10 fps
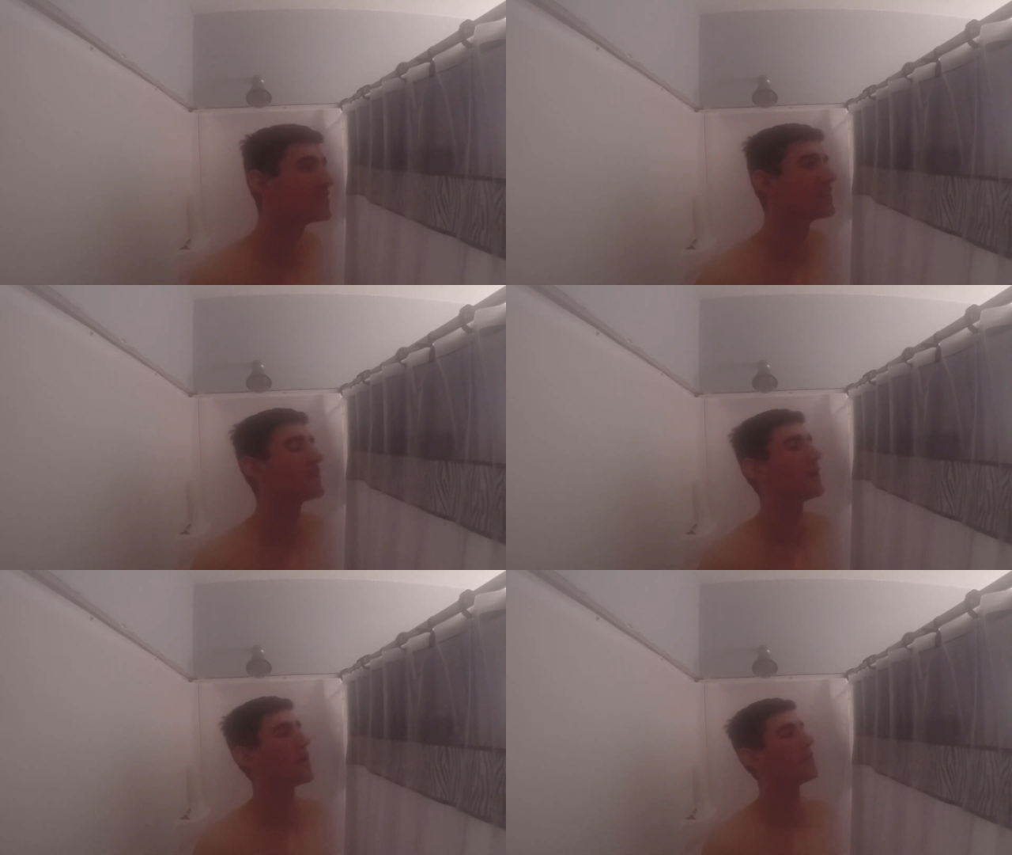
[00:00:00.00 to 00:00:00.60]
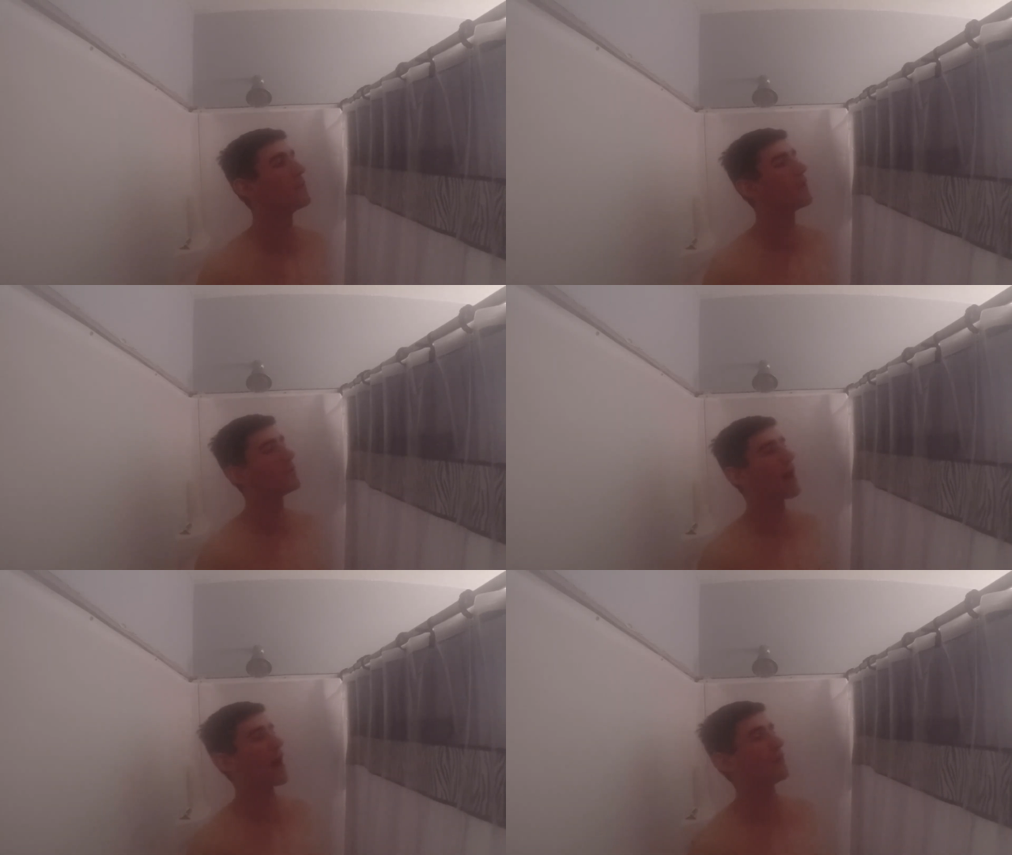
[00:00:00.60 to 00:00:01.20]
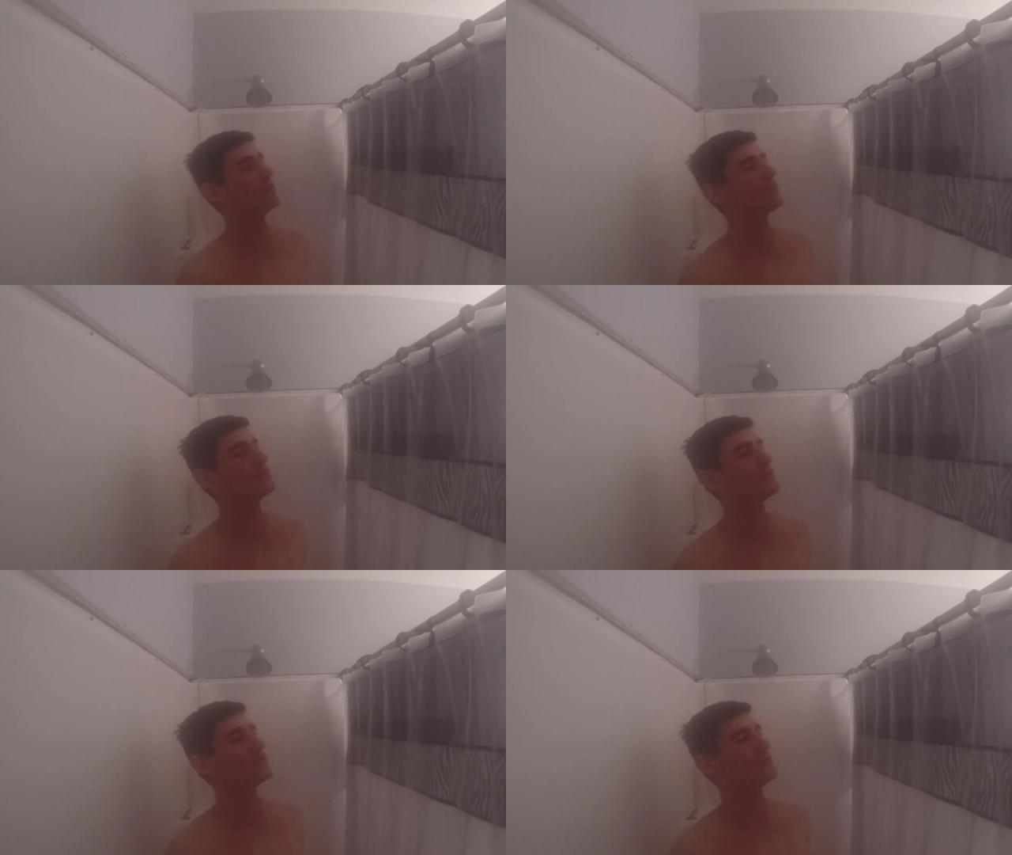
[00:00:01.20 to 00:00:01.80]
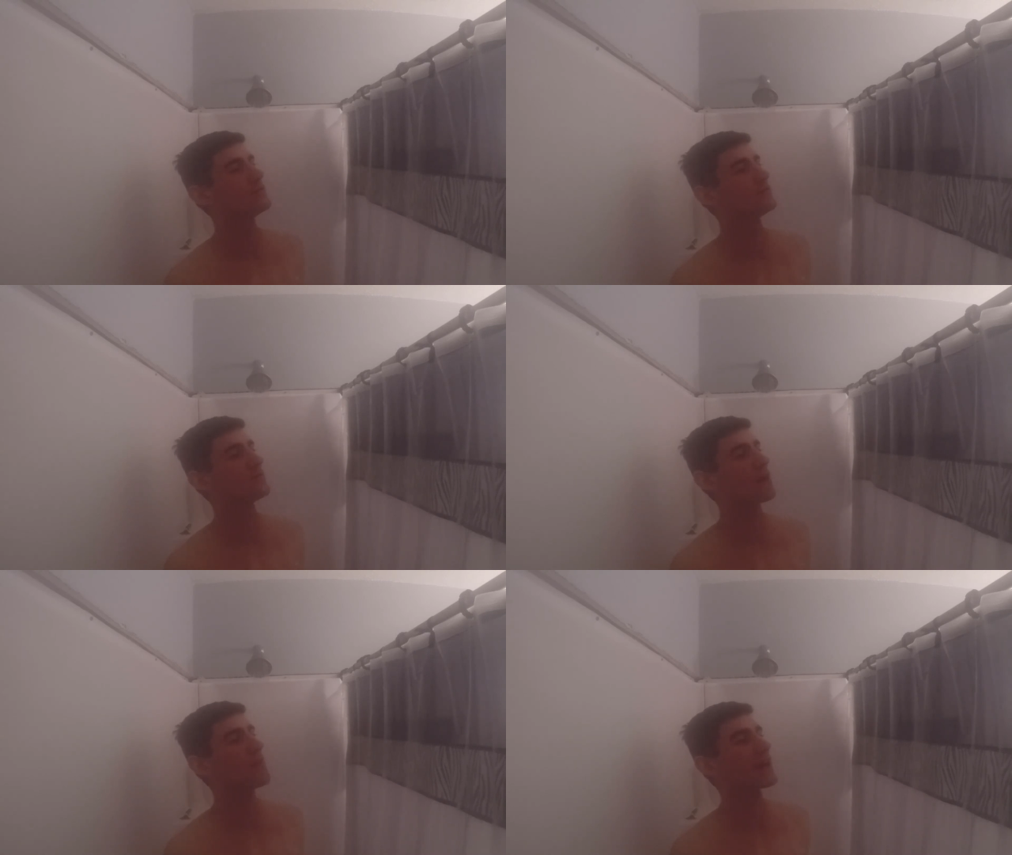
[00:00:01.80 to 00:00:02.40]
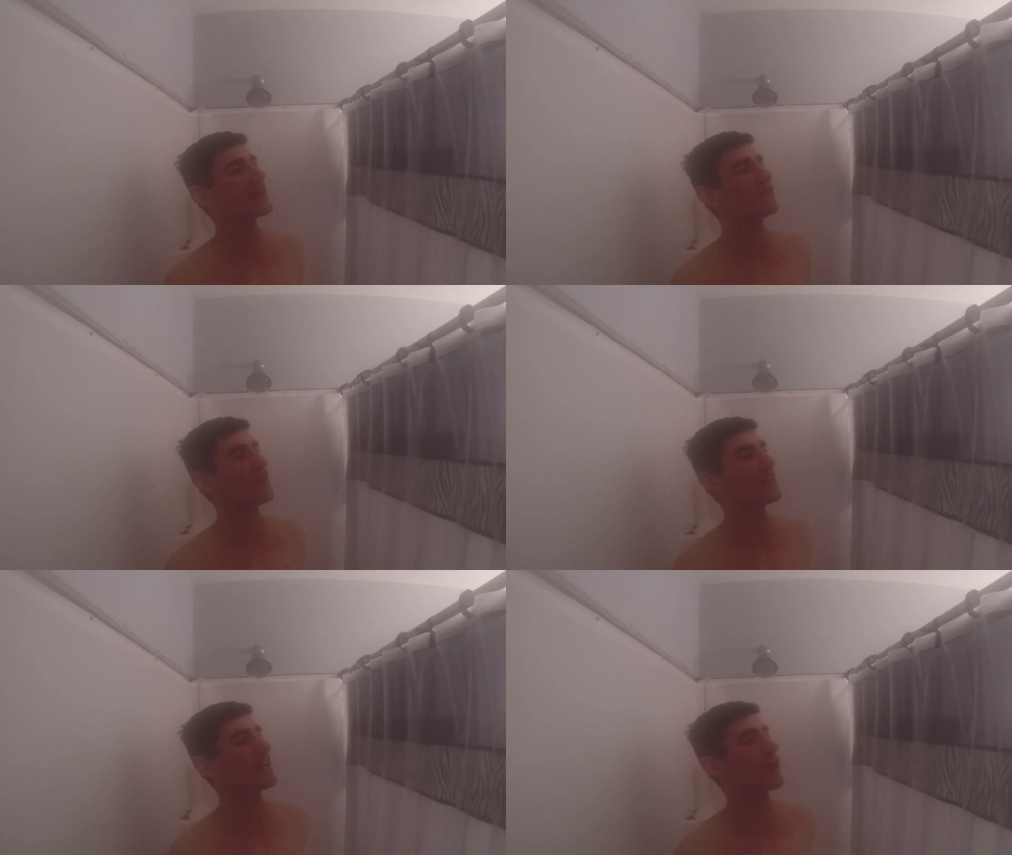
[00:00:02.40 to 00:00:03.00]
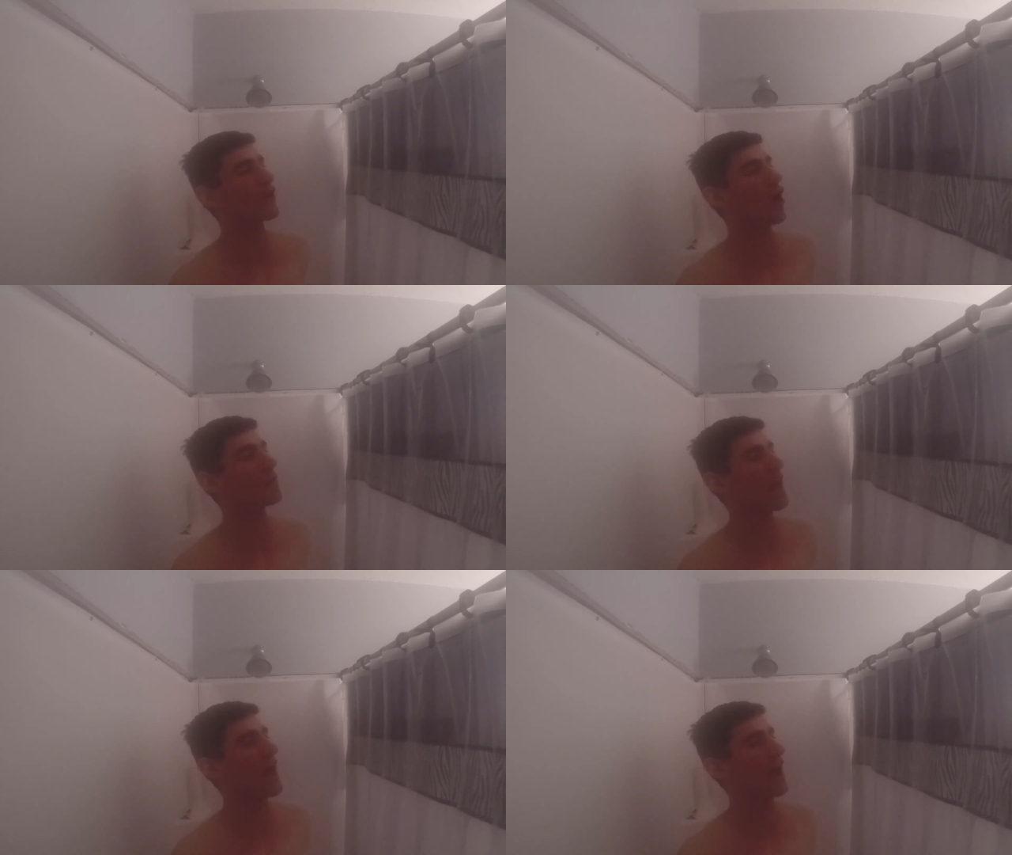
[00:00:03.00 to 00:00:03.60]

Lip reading: (no speaker visible)